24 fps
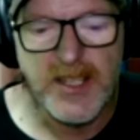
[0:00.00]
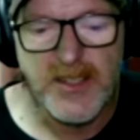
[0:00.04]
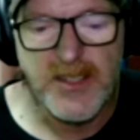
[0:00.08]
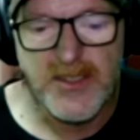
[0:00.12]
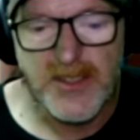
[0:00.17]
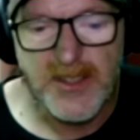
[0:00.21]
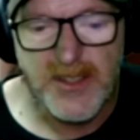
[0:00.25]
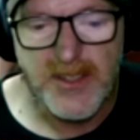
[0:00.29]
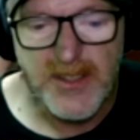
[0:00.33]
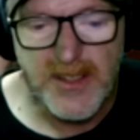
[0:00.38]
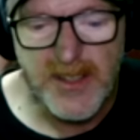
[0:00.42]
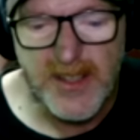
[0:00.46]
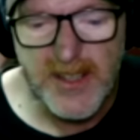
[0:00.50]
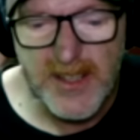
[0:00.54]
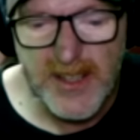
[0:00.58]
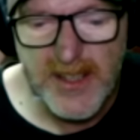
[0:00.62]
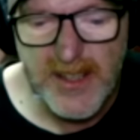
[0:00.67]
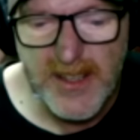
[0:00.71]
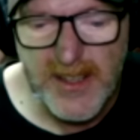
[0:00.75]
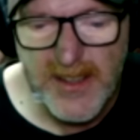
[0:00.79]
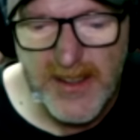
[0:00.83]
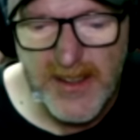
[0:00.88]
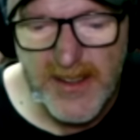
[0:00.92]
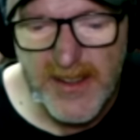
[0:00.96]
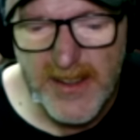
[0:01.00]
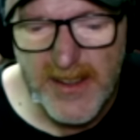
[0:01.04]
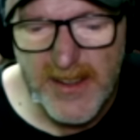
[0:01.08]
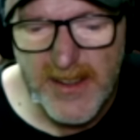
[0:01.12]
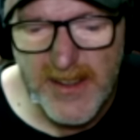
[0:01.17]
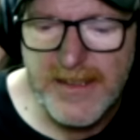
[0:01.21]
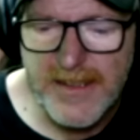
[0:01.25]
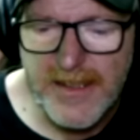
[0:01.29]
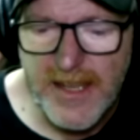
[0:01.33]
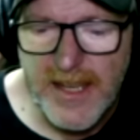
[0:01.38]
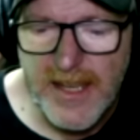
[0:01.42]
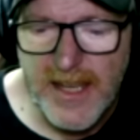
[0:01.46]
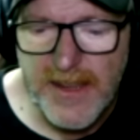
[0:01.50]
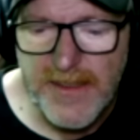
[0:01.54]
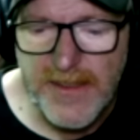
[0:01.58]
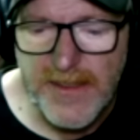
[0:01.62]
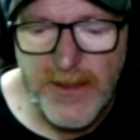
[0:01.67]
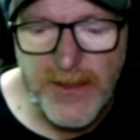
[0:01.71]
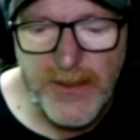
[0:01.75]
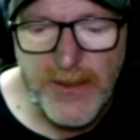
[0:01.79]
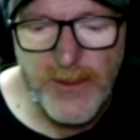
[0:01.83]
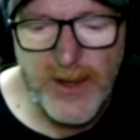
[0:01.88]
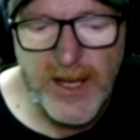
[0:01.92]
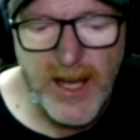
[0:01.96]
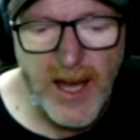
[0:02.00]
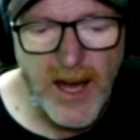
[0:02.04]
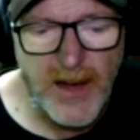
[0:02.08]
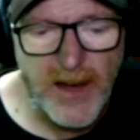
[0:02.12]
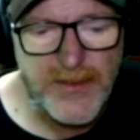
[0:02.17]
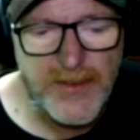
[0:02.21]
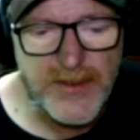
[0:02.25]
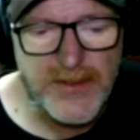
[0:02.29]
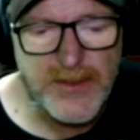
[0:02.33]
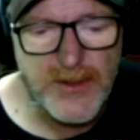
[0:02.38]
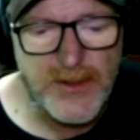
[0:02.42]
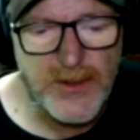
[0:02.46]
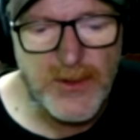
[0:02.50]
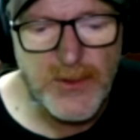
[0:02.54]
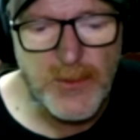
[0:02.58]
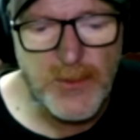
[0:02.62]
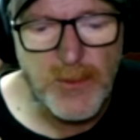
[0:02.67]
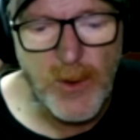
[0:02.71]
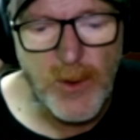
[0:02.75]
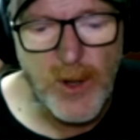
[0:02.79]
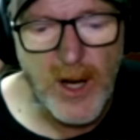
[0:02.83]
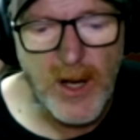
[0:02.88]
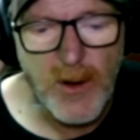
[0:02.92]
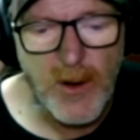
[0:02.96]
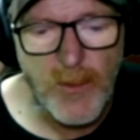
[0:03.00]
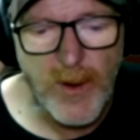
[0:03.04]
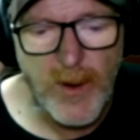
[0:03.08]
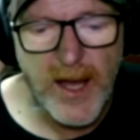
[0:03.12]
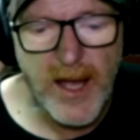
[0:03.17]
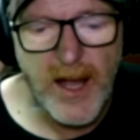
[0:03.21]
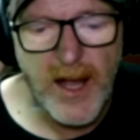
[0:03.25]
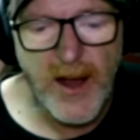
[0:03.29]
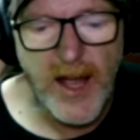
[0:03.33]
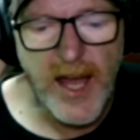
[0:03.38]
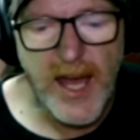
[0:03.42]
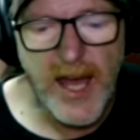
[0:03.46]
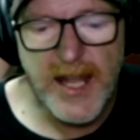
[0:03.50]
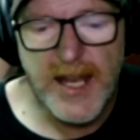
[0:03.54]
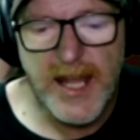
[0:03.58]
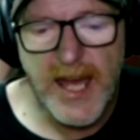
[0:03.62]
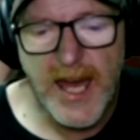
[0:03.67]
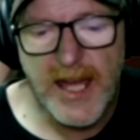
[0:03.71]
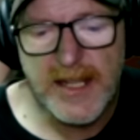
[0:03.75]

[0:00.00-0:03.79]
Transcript: her condition. The three officers were aware